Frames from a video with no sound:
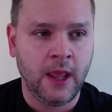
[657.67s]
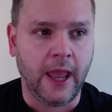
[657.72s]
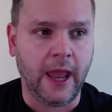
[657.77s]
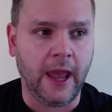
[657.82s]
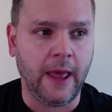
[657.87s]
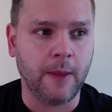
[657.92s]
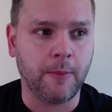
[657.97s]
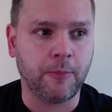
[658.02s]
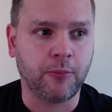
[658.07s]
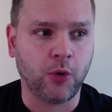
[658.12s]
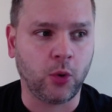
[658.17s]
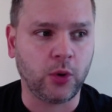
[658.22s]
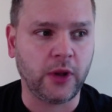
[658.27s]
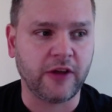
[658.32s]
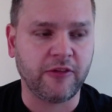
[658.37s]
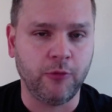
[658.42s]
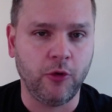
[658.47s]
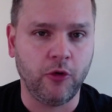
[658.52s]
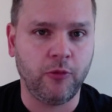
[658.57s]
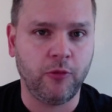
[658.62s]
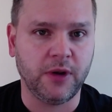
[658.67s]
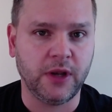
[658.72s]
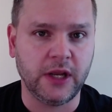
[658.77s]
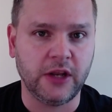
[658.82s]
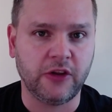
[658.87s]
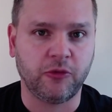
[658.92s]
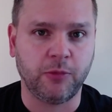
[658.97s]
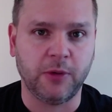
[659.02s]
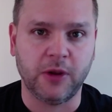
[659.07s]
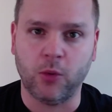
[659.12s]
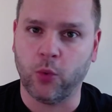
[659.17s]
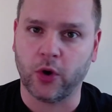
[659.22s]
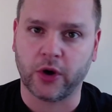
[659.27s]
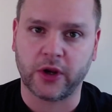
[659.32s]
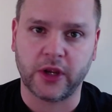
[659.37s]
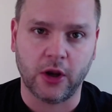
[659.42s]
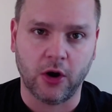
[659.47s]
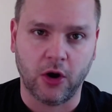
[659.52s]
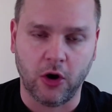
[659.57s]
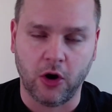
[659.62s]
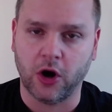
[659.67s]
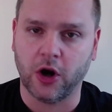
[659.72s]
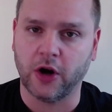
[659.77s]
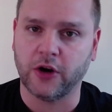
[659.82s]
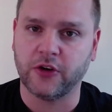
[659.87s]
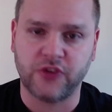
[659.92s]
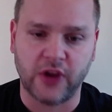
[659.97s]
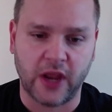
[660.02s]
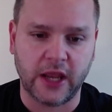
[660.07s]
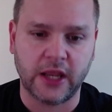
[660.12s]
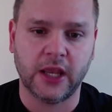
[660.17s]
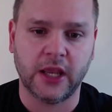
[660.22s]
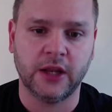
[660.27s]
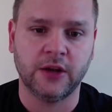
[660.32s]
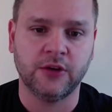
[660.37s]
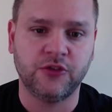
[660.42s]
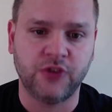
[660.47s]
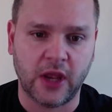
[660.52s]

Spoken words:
And the pro-life movement needs to be working hard day in,